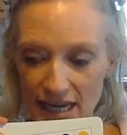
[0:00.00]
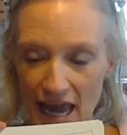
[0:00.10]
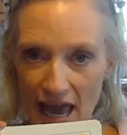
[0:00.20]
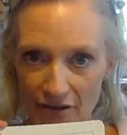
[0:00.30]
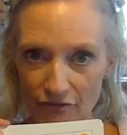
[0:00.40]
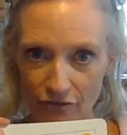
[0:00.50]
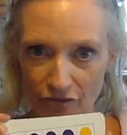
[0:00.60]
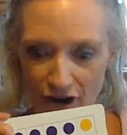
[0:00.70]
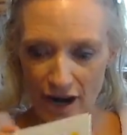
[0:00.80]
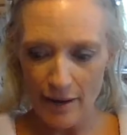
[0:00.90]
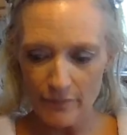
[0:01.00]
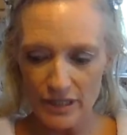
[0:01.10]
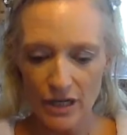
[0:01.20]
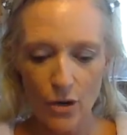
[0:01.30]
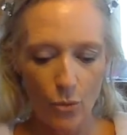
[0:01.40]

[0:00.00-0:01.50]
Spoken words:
10 frames